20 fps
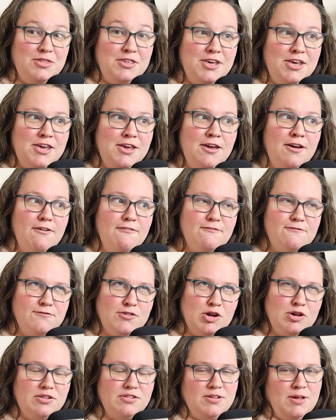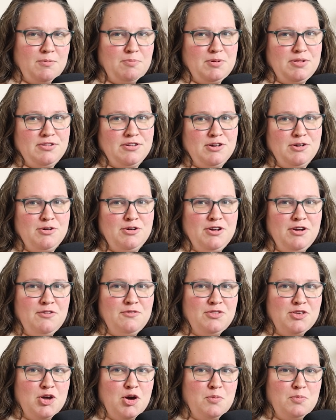the first episode
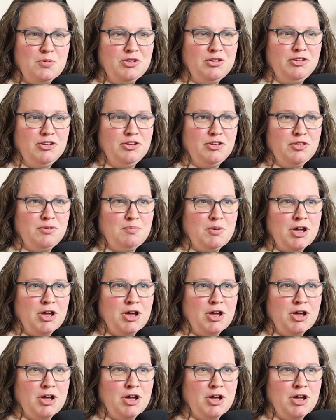of the Opal and Lilith